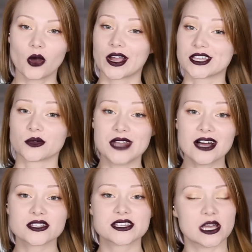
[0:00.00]
Okay, so
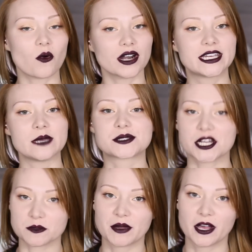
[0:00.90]
now since I want to keep
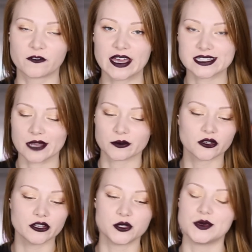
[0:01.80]
such a pale face, I
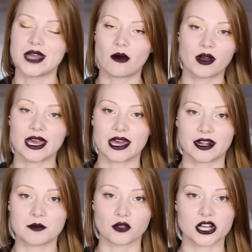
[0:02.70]
really do not want to add
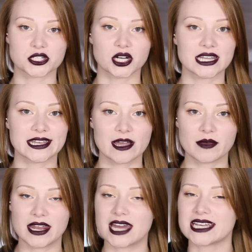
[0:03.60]
any blush or anything. I'm
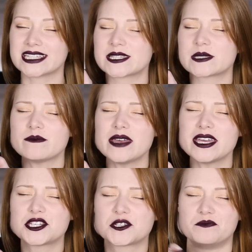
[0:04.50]
going to add a
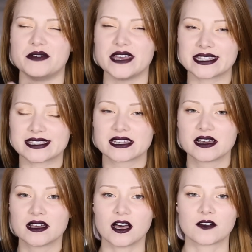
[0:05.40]
smidge bit
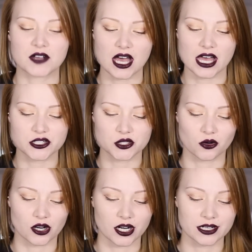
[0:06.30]
of
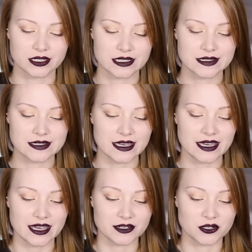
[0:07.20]
contour
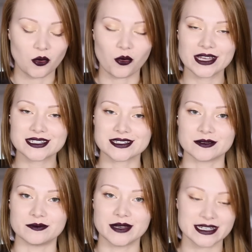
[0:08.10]
and quite
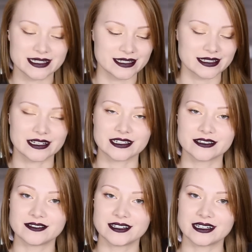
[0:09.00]
a bit
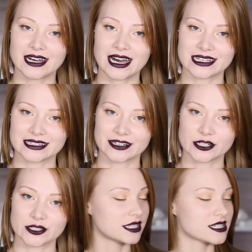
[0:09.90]
of
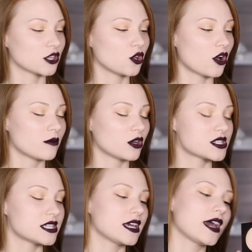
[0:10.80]
highlighter. This is a Laura
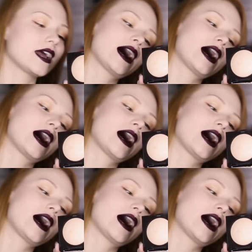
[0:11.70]
Mercier